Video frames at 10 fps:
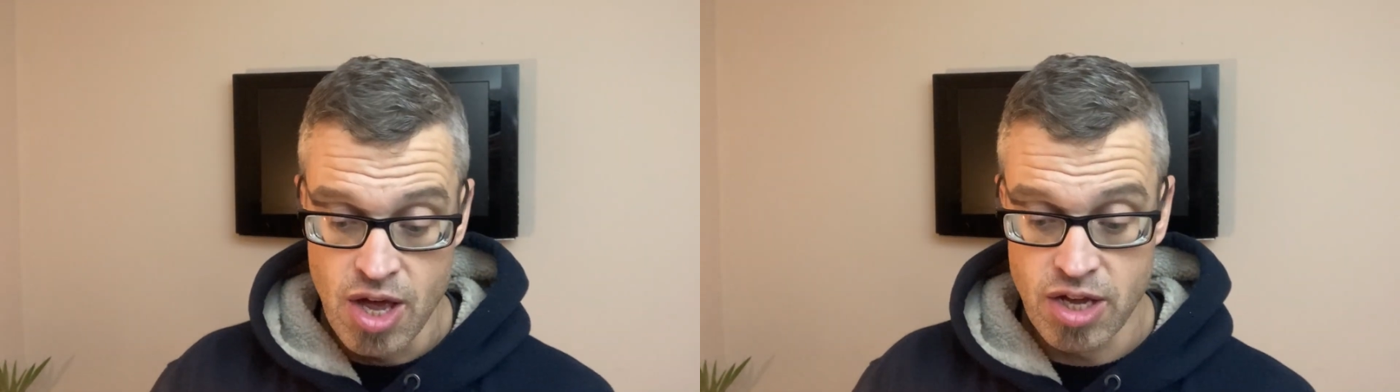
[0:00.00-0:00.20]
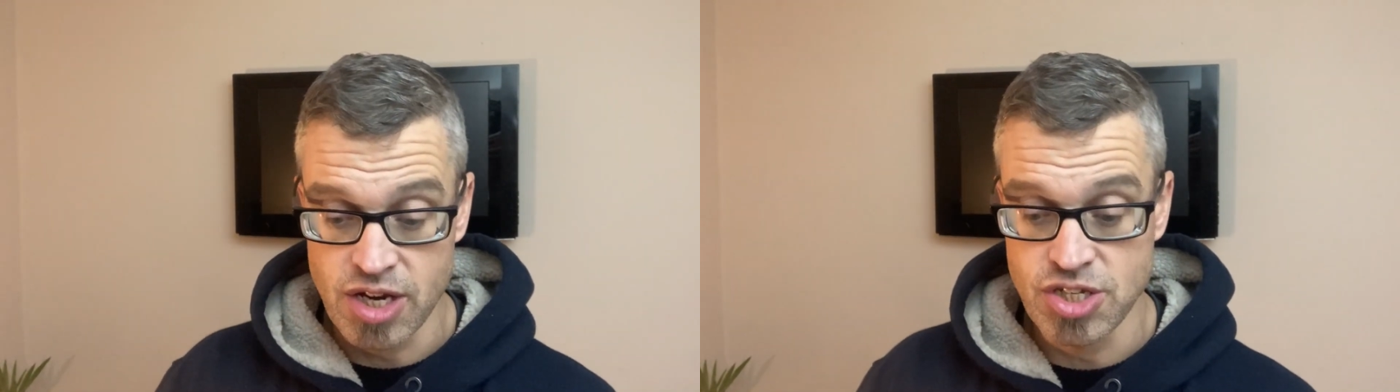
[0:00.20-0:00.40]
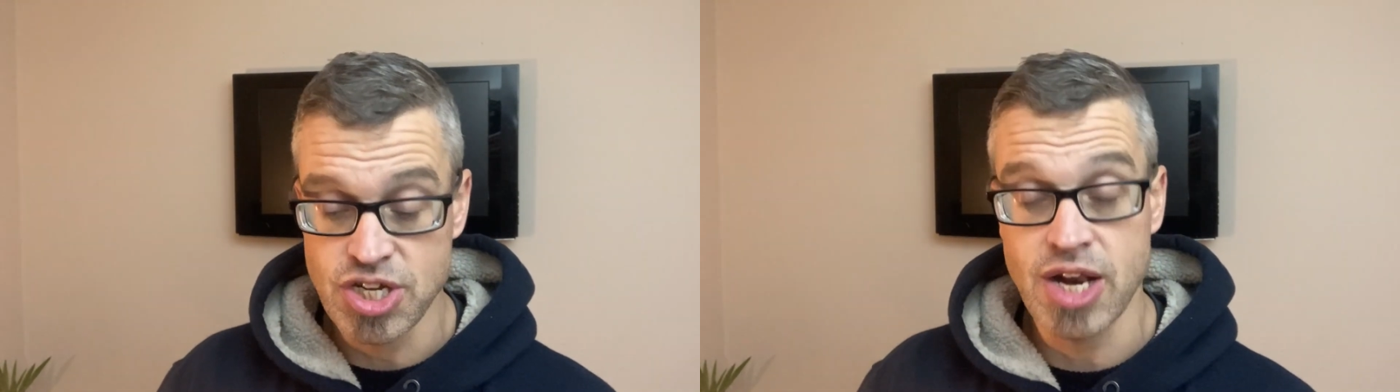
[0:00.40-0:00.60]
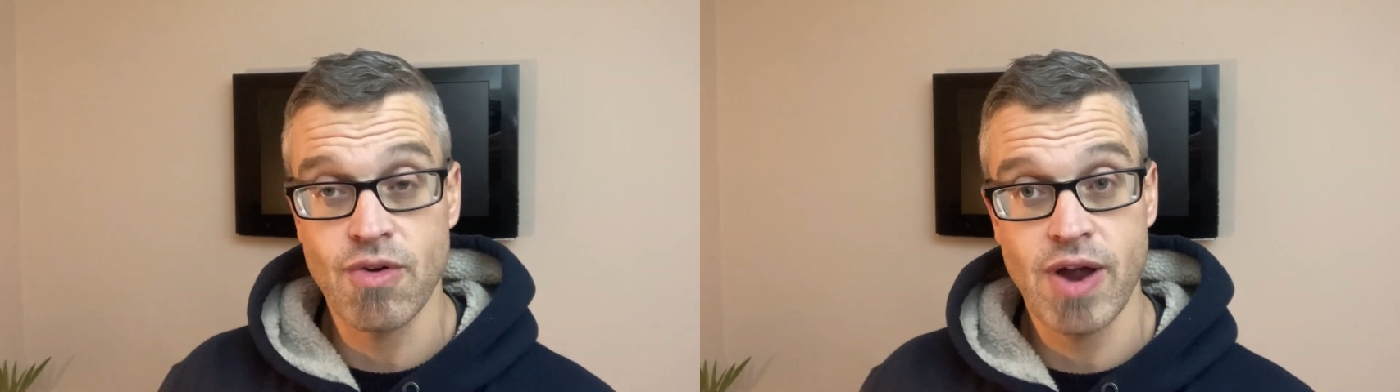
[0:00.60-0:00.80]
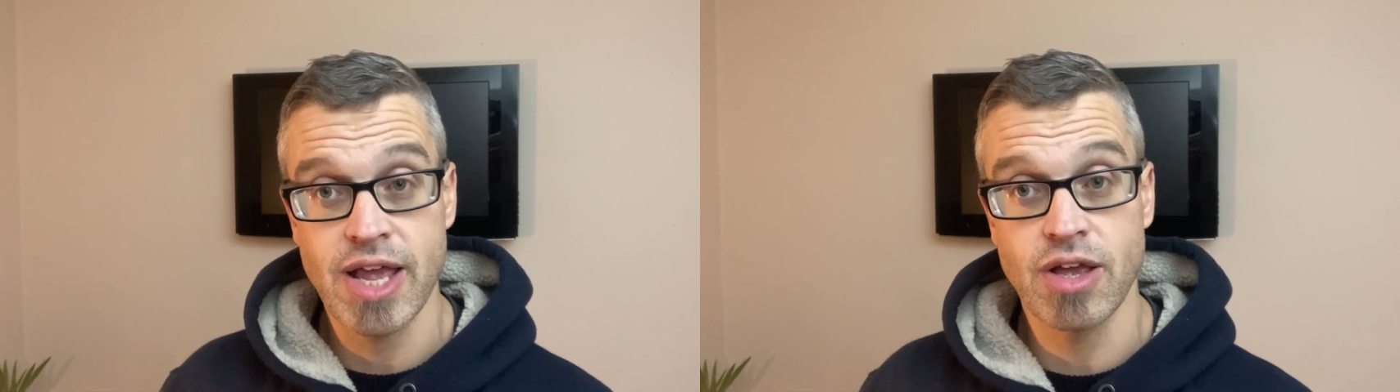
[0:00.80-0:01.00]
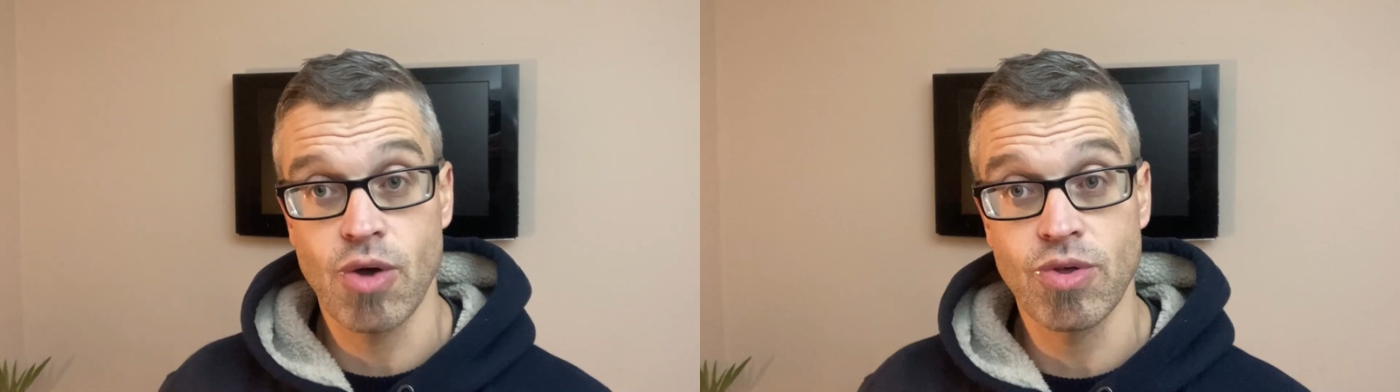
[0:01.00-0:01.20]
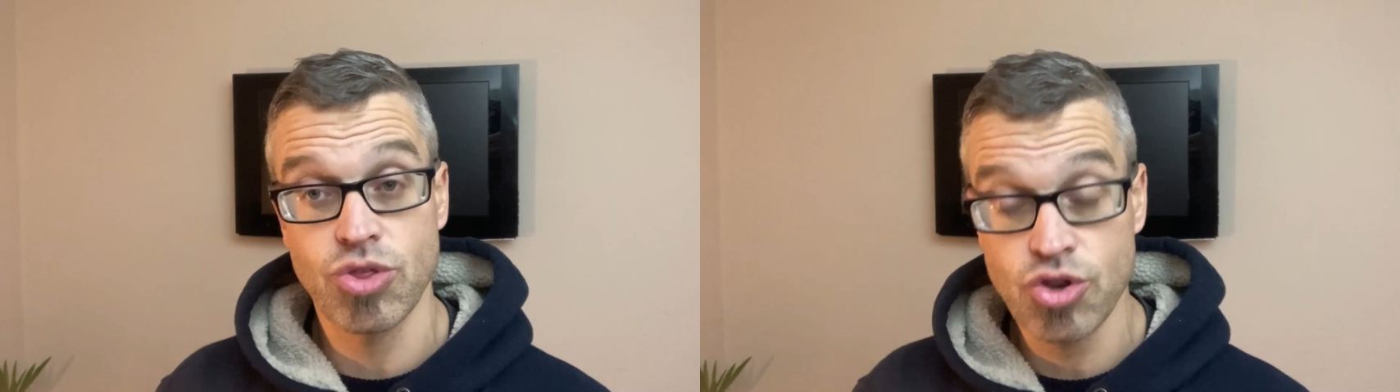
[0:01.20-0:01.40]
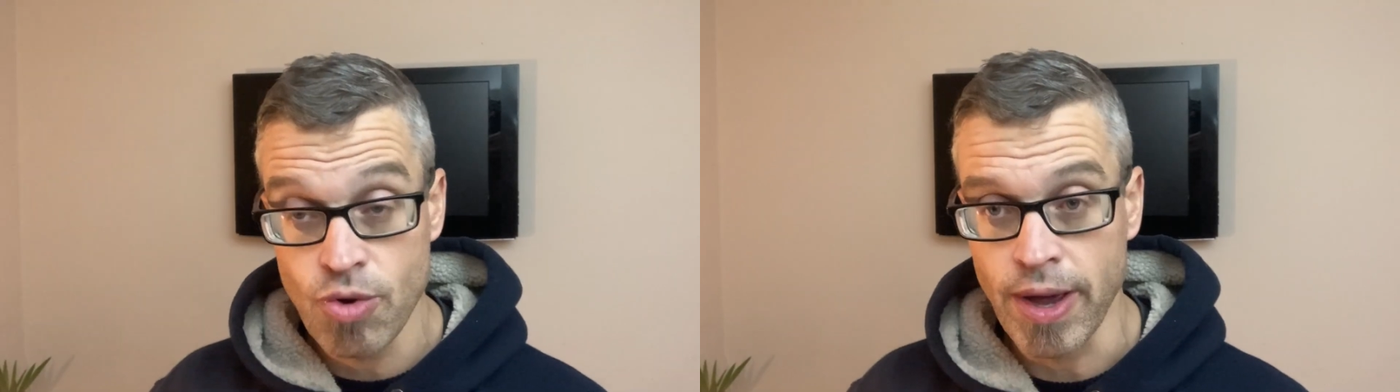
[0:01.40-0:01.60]
going to generate going
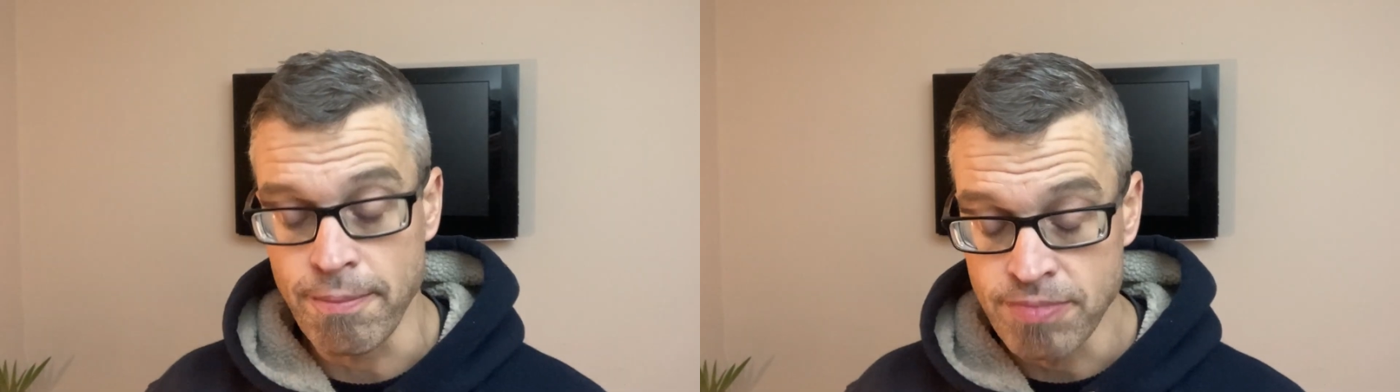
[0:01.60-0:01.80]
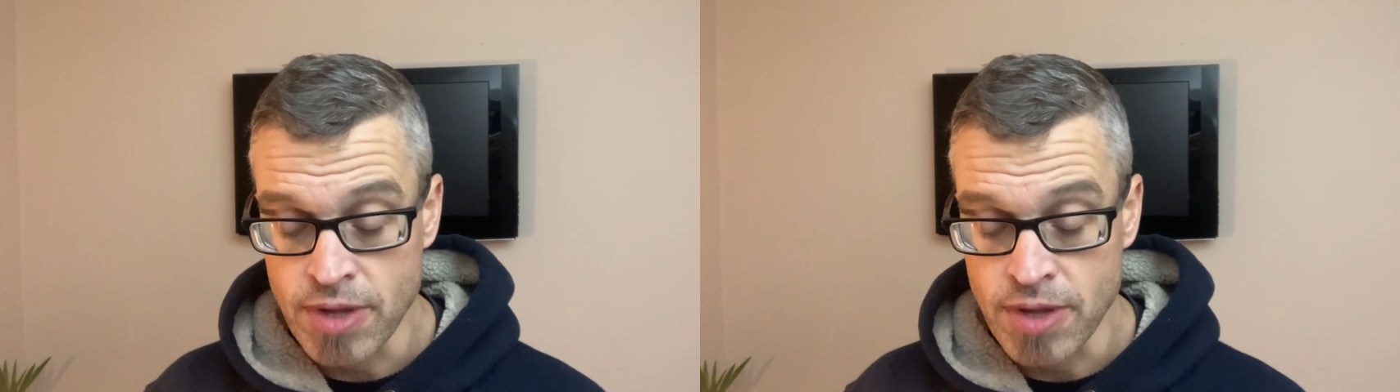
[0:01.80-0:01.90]
through it?